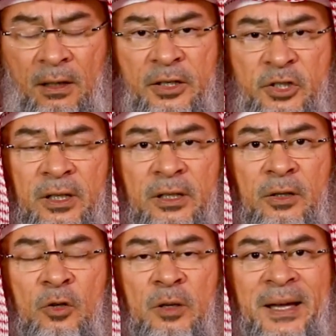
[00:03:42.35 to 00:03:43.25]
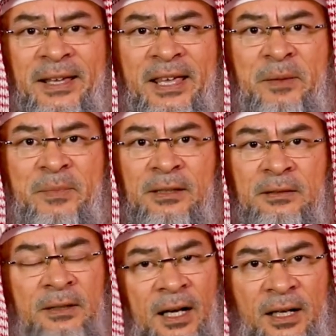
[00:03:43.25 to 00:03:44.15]
I started on, on my
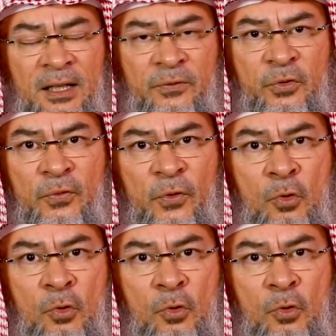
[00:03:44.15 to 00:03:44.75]
email. I got few